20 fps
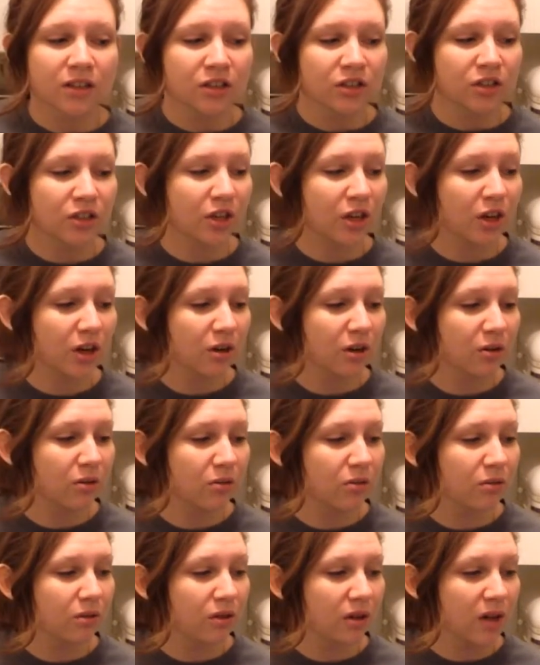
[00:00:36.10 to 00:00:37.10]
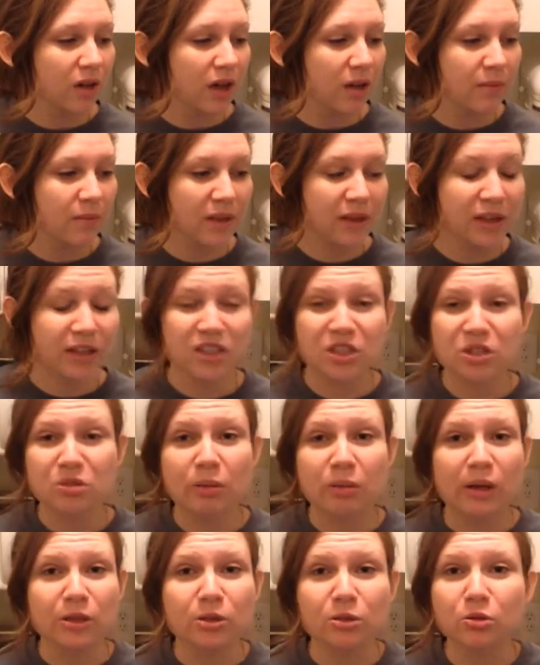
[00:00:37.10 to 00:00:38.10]
to go and make a
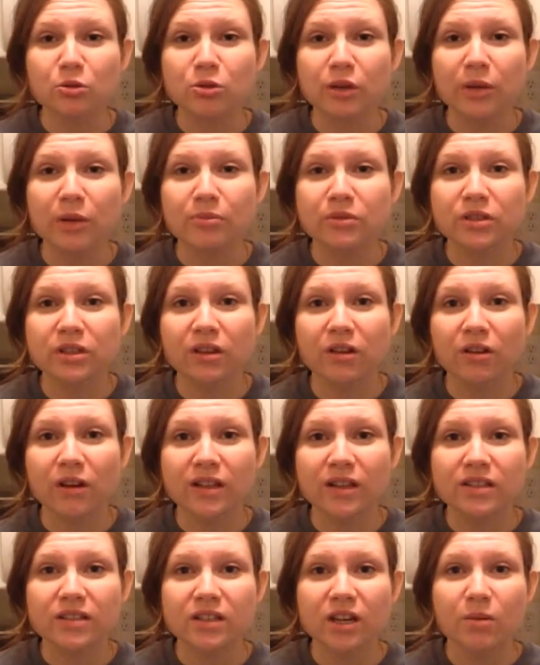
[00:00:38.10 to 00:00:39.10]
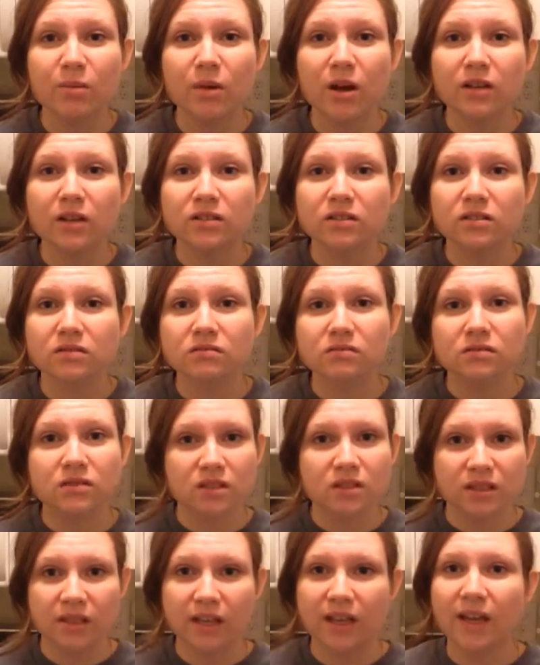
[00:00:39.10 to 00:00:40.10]
special trip to go get Starbucks,
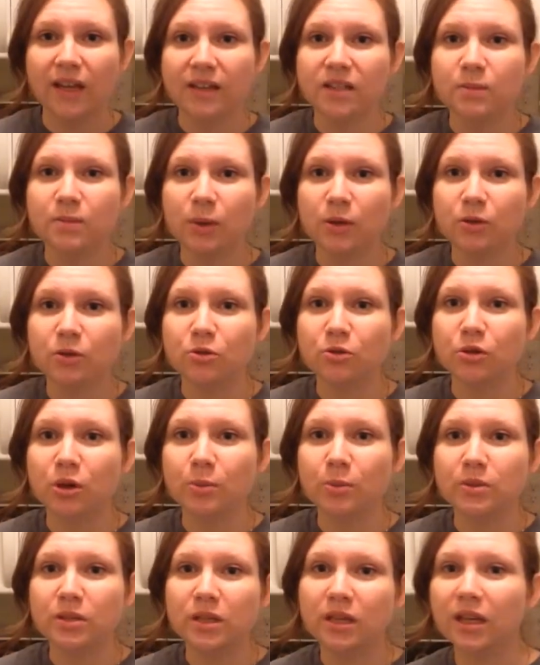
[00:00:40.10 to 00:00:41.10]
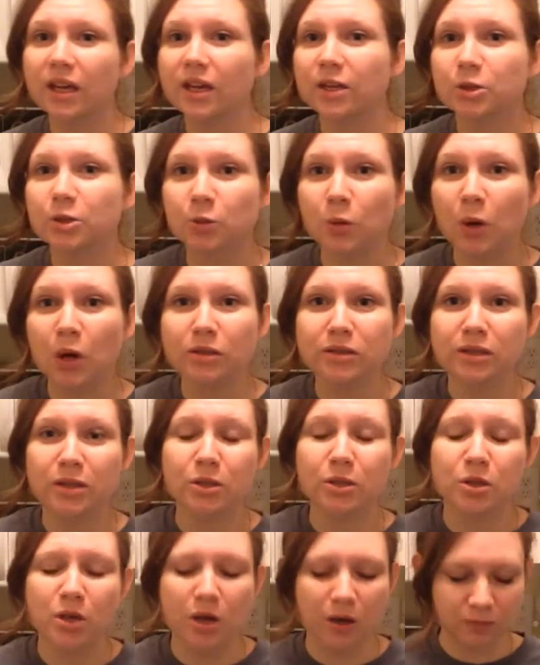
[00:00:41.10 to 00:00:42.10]
because I hate special trips, in case you all
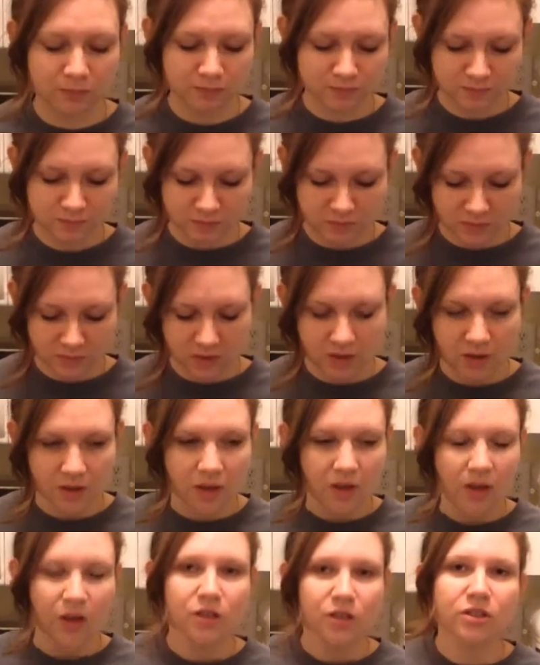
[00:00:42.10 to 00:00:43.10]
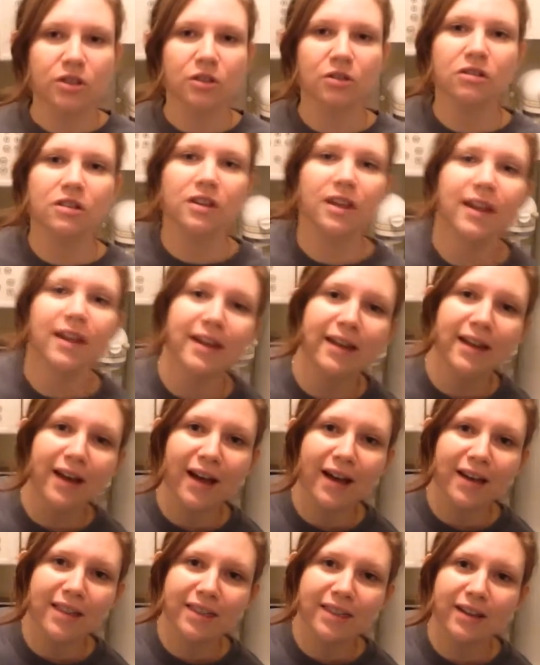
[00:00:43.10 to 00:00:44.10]
didn't know. So today
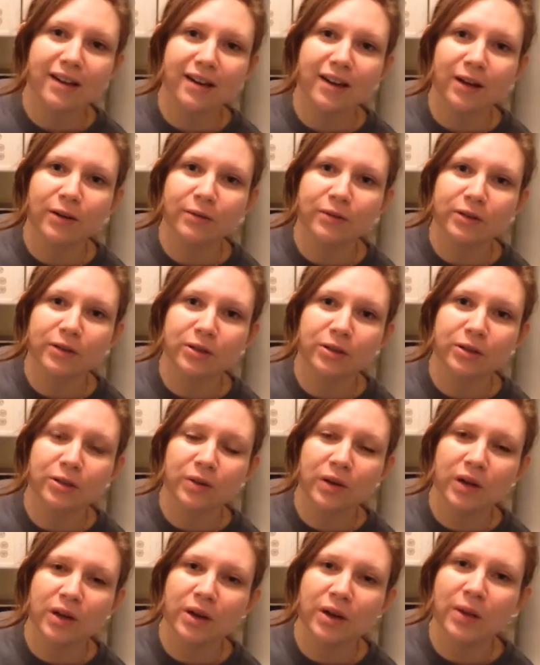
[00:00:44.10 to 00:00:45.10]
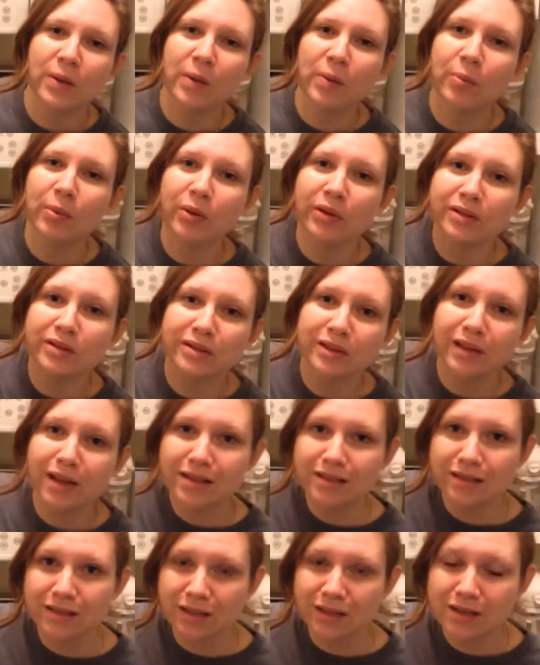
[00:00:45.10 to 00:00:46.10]
I thought I would do another
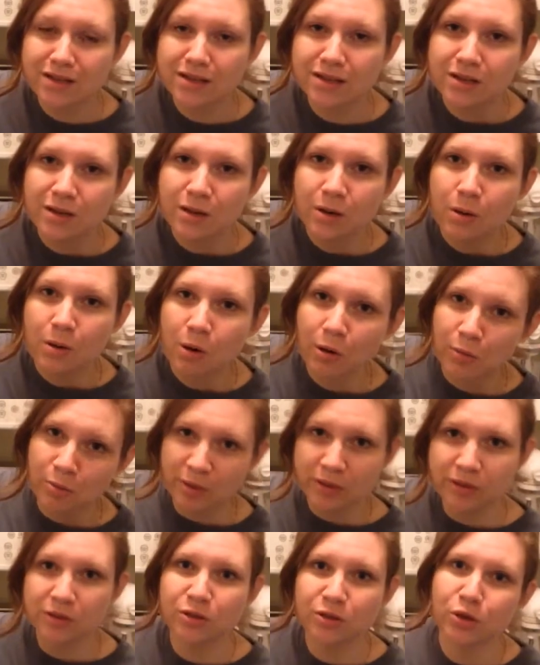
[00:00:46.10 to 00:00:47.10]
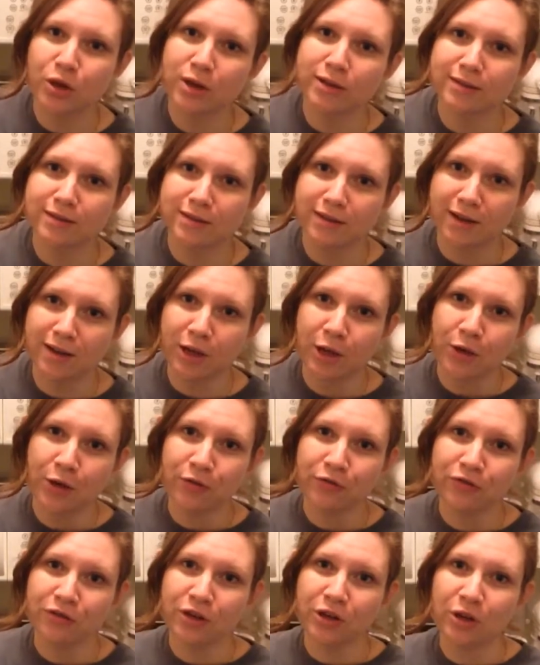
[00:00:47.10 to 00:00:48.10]
Pintastic or Pinstrosity
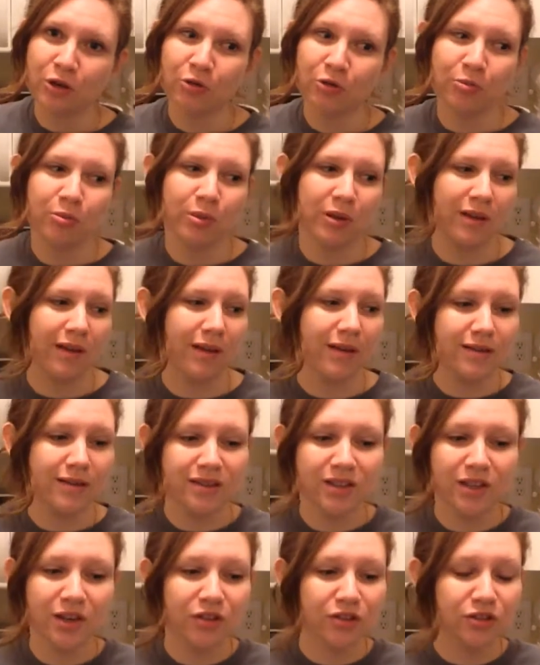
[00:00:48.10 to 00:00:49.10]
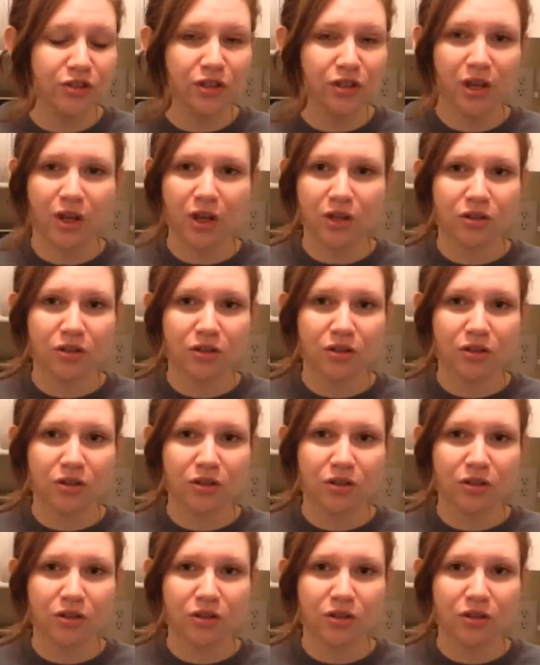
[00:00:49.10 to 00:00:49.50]
for you, because there's